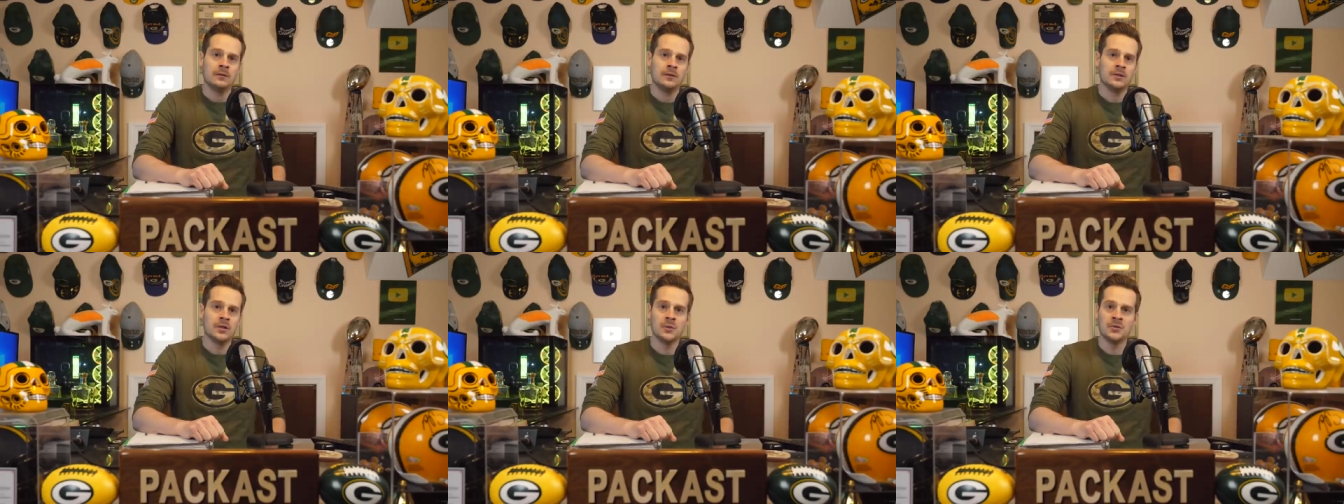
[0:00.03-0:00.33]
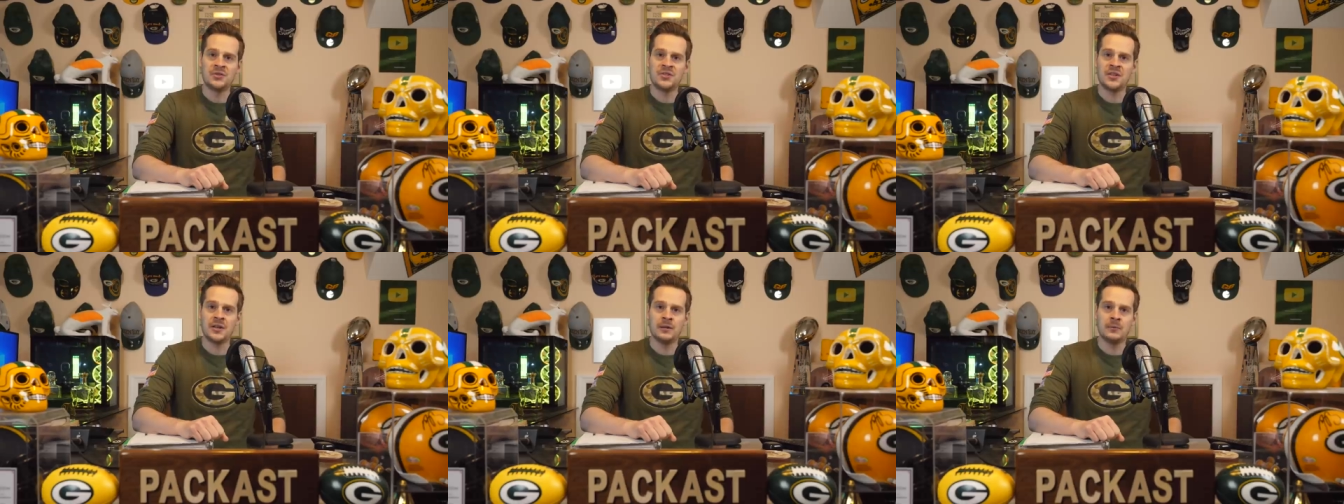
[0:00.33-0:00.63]

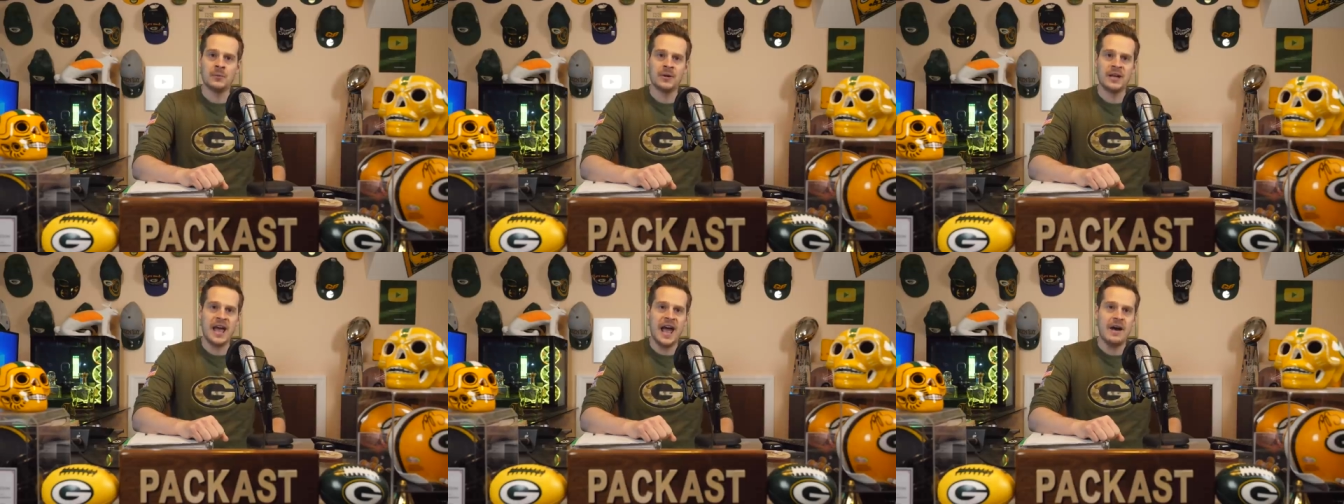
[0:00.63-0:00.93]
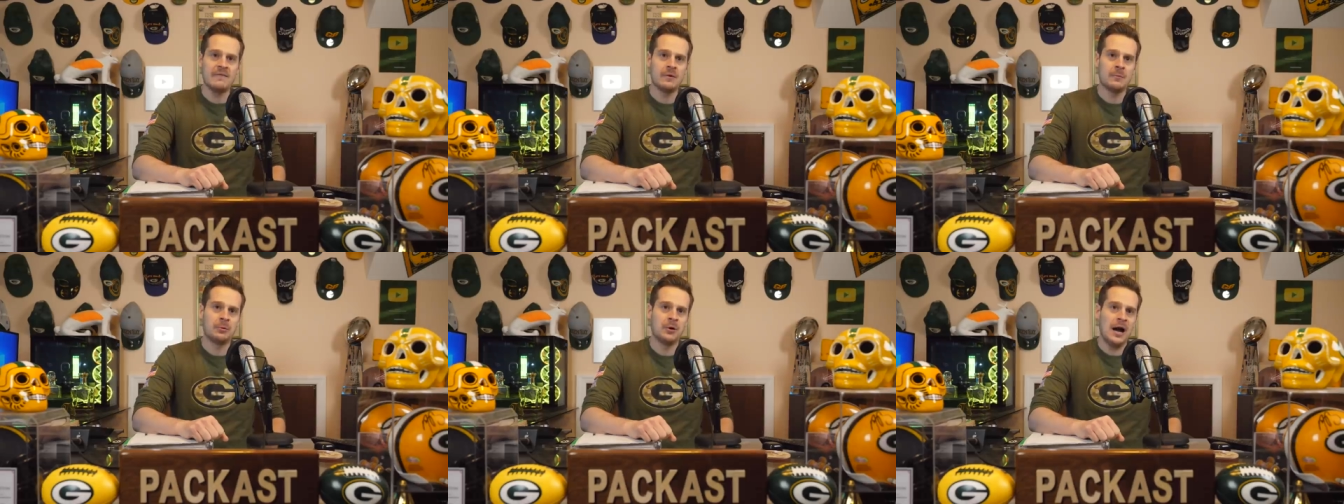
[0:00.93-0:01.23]
Houston, we
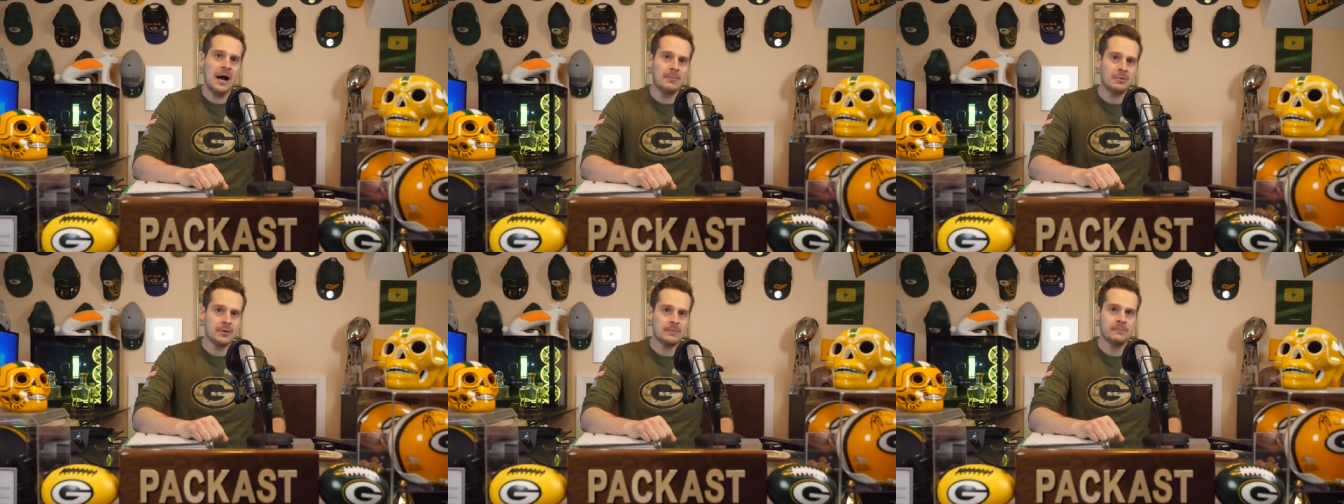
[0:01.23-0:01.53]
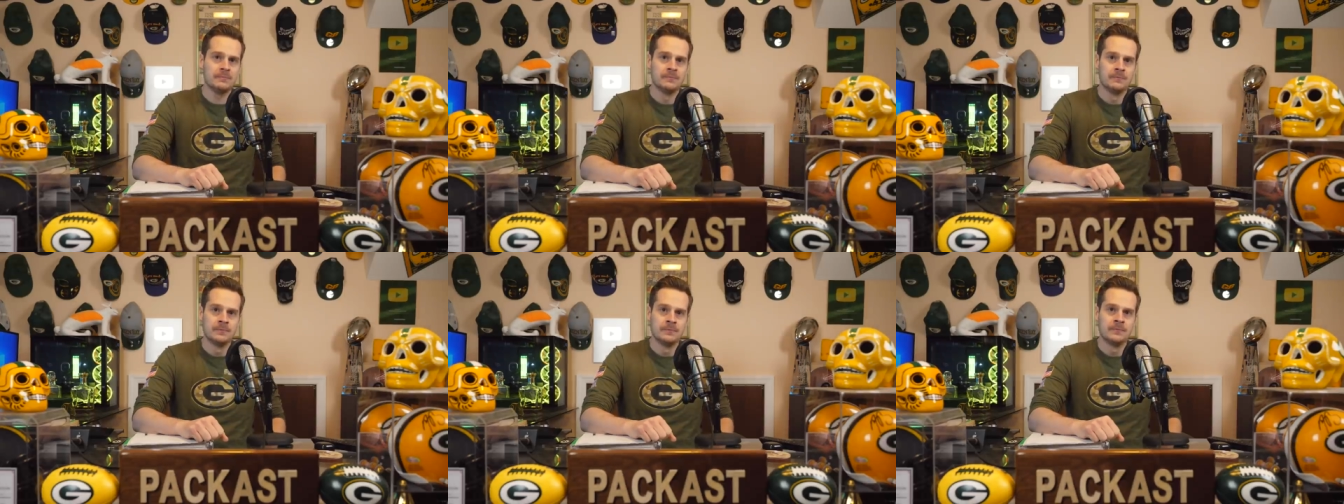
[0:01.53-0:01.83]
have a problem.
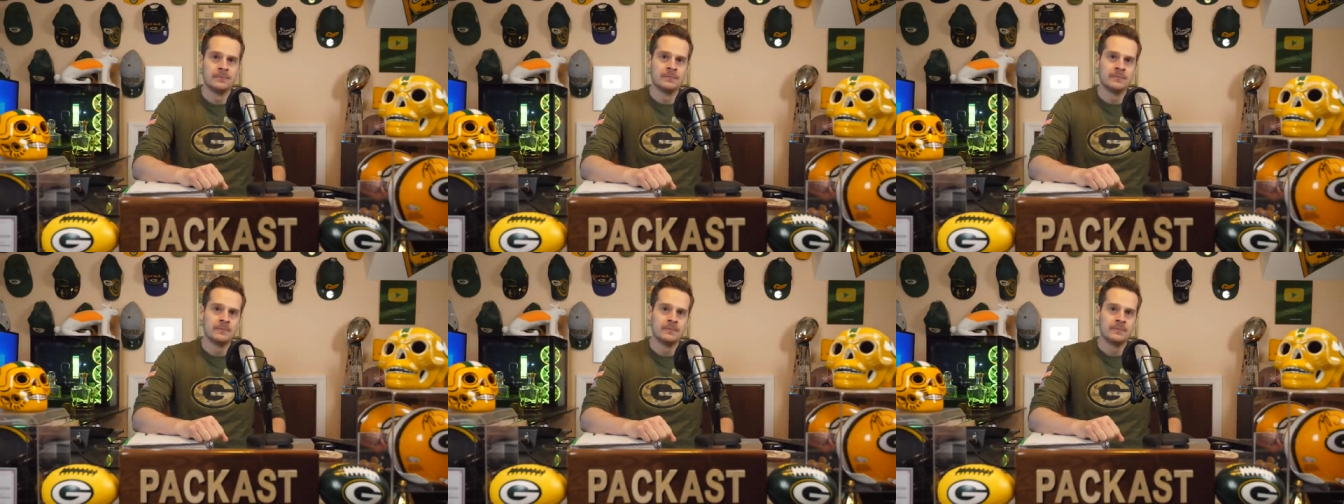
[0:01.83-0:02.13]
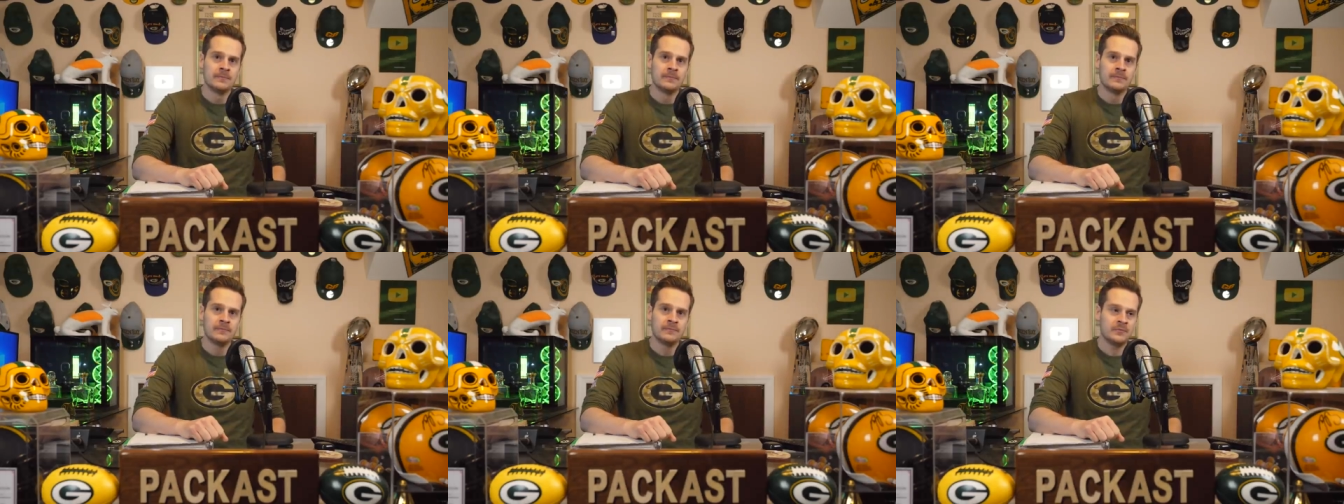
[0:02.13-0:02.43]

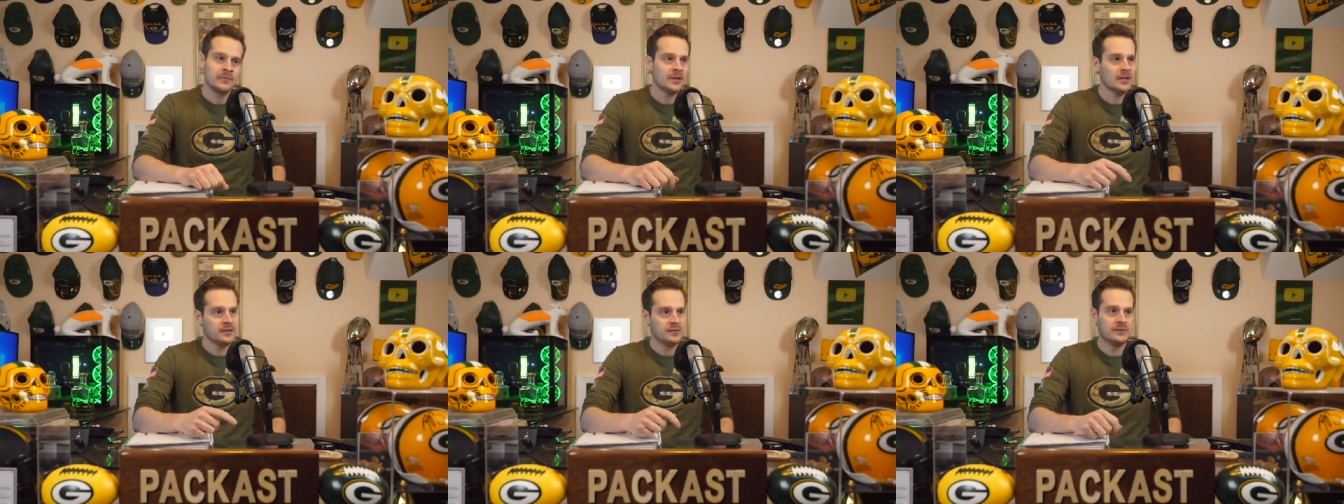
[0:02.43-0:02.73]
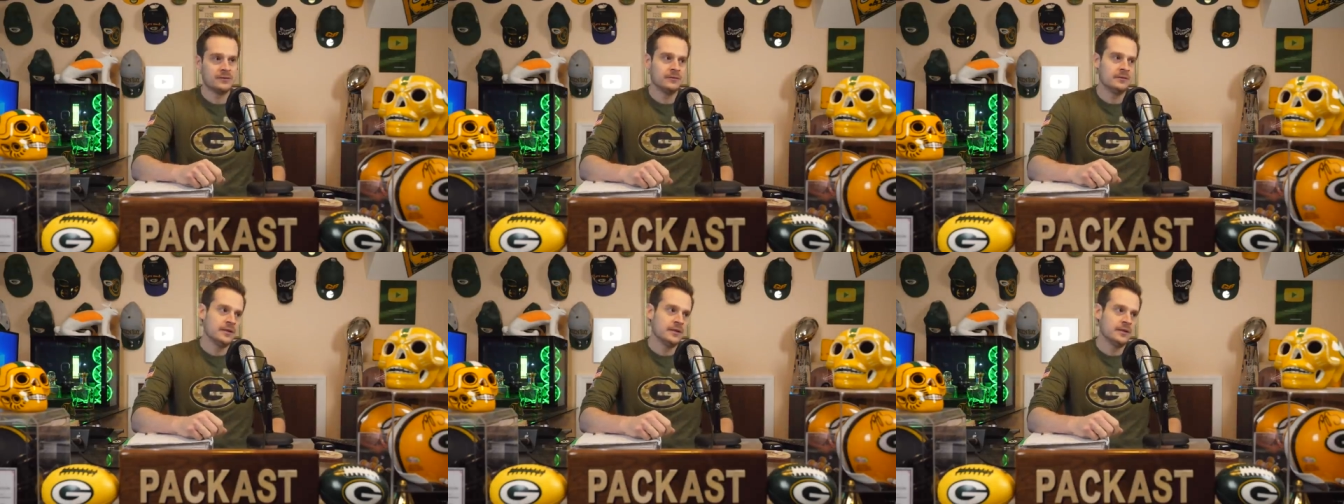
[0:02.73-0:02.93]
It,